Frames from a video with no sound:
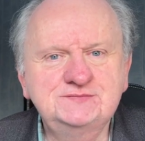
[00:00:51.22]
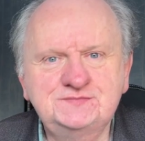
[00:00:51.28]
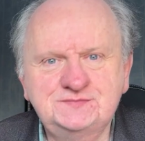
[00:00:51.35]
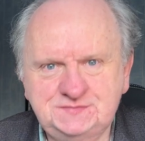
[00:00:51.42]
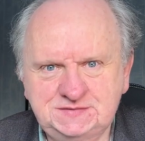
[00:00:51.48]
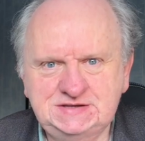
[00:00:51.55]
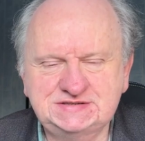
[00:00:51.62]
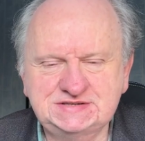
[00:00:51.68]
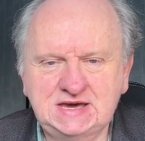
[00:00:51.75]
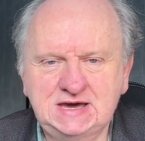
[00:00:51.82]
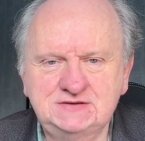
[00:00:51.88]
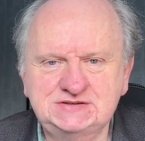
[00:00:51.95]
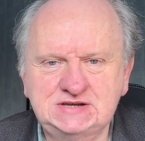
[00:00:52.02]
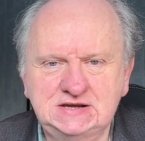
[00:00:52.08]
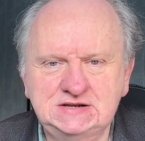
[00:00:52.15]
This
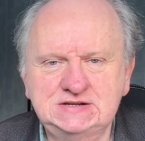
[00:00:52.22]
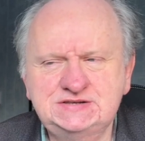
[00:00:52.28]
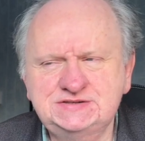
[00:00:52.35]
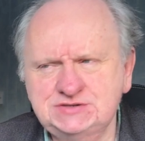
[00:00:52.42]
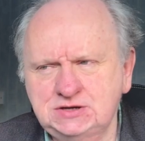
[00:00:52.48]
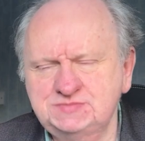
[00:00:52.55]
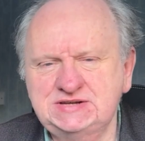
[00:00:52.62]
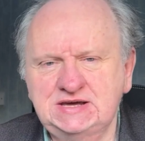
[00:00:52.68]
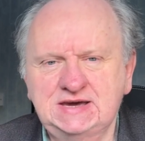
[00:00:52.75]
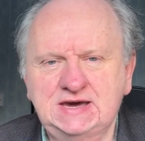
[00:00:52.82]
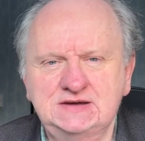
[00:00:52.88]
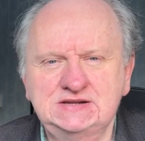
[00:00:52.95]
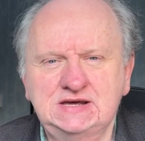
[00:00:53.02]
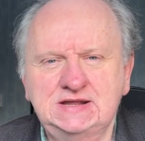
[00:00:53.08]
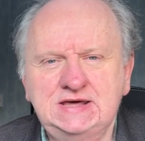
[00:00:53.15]
countdown, this top 10
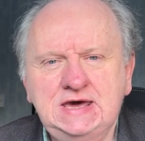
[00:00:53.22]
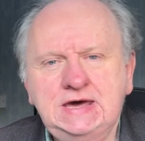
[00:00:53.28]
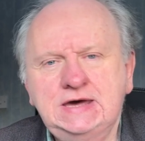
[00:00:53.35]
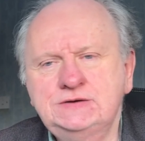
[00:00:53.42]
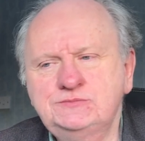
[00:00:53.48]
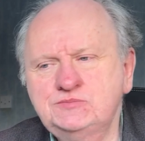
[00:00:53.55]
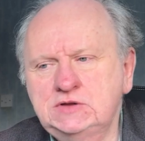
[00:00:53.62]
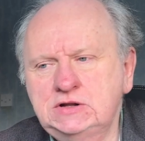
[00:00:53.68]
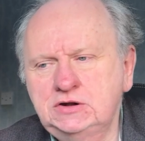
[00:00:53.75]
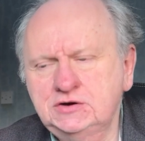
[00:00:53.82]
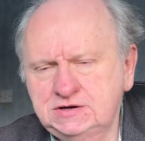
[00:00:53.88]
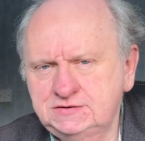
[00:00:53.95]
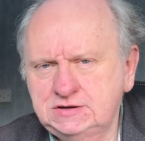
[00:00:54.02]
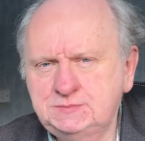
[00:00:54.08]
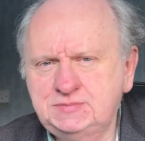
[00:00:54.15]
countdown, look
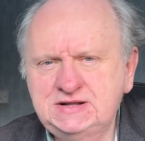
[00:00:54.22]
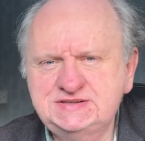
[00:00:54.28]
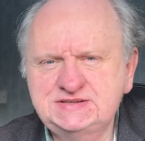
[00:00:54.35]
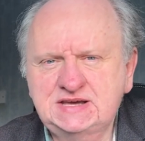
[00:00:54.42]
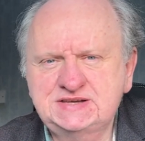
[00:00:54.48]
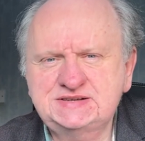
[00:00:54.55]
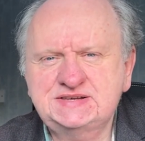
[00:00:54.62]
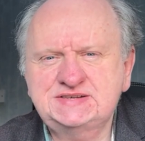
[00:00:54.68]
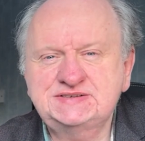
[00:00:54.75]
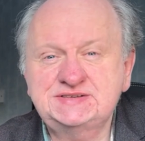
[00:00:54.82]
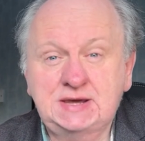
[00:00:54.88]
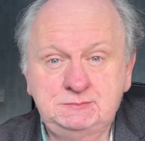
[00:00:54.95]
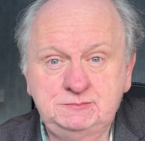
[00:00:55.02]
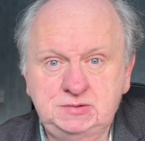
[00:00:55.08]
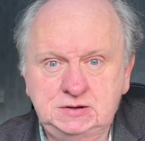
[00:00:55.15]
at it, please, as a
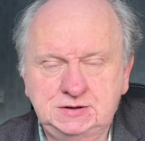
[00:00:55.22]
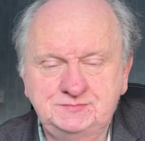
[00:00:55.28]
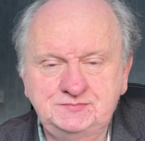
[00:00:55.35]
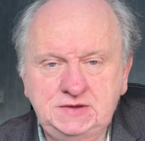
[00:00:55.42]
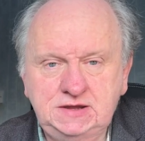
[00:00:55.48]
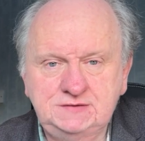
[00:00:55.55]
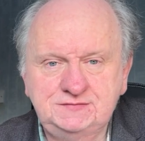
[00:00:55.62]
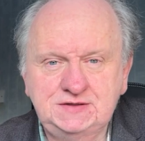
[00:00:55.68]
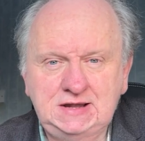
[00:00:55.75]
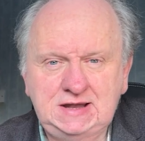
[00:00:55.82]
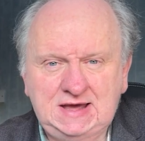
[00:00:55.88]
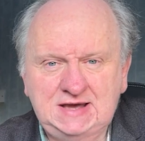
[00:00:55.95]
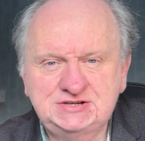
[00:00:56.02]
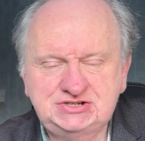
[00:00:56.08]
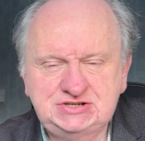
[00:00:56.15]
sampler of the
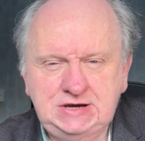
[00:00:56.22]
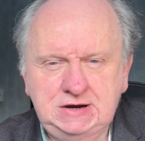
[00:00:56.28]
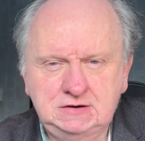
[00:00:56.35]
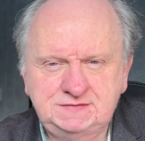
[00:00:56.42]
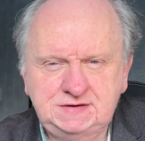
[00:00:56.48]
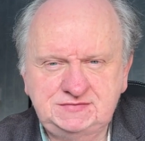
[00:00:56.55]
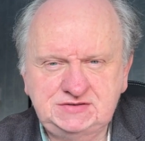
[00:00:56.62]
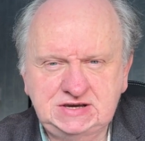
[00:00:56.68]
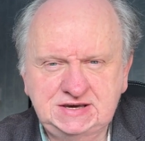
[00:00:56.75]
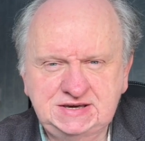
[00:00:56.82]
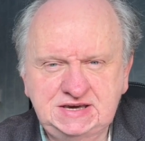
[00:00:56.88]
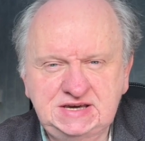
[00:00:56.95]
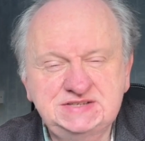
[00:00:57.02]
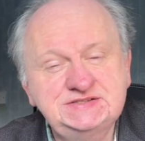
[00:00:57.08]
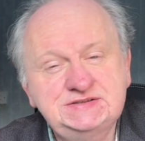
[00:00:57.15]
last year on 58
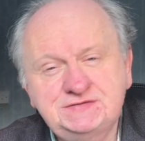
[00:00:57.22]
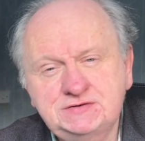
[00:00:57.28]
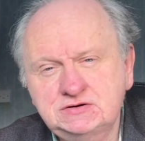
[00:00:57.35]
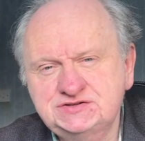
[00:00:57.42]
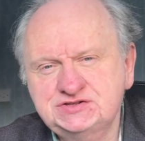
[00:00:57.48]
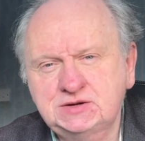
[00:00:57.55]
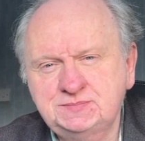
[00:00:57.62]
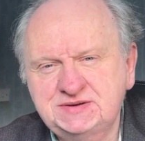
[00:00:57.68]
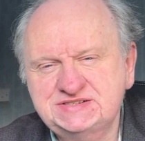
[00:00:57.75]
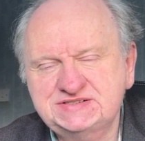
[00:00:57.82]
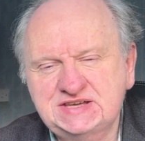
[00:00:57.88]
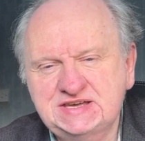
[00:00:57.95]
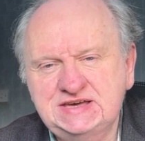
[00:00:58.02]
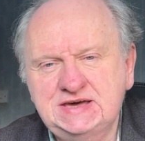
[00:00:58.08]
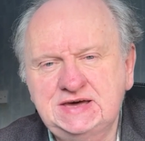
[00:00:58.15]
Keys. And if there are topics
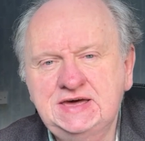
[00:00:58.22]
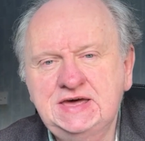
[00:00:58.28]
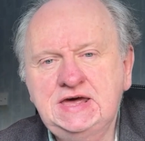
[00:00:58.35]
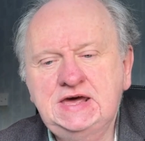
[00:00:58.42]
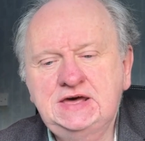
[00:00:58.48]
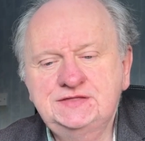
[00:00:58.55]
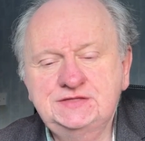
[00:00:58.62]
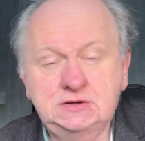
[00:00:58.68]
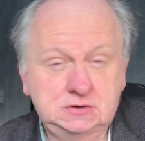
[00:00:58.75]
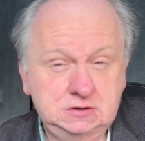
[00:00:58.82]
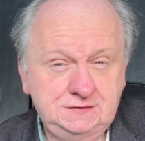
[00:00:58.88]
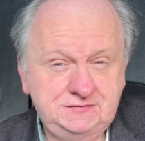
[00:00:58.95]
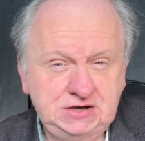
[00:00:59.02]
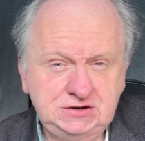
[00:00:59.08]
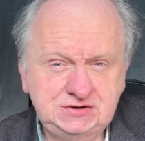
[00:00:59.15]
here that are
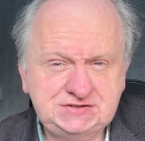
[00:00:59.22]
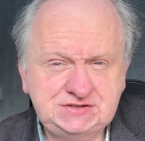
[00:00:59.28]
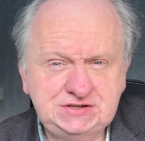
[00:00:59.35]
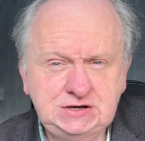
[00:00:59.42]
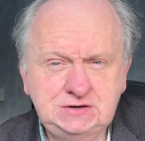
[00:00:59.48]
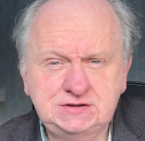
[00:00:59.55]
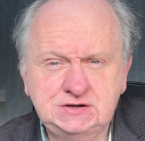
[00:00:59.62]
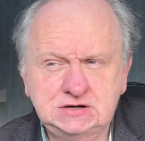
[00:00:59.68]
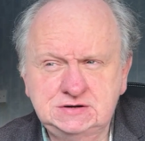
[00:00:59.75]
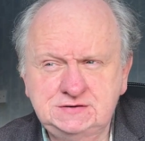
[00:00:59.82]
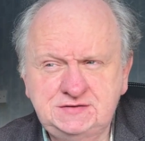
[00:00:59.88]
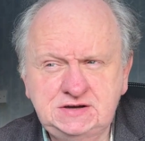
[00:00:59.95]
of use to you, that are of